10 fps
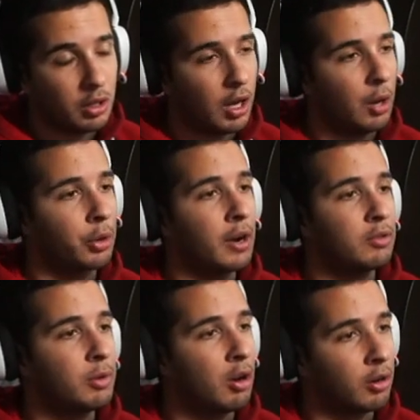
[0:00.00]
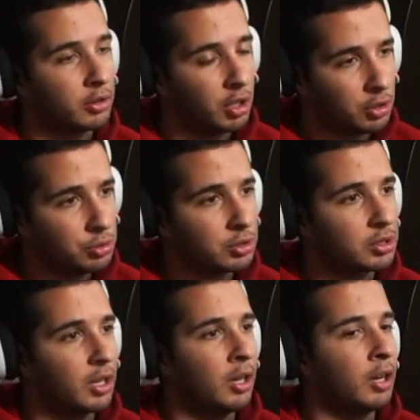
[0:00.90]
Uh, we're gonna have to be on our toes,
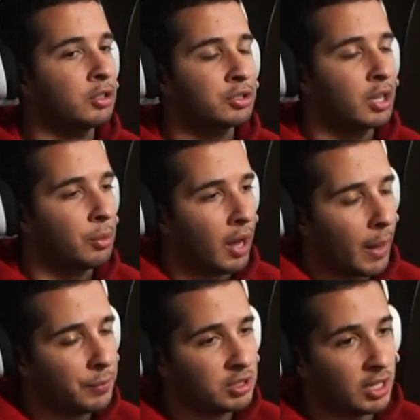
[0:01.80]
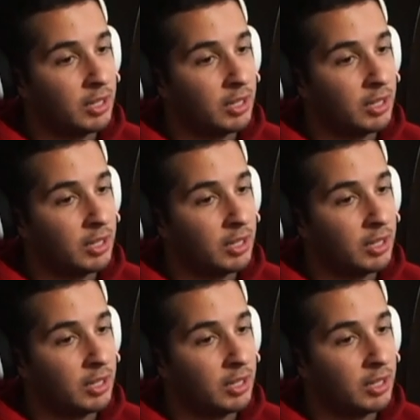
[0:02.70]
uh, understand what happens, and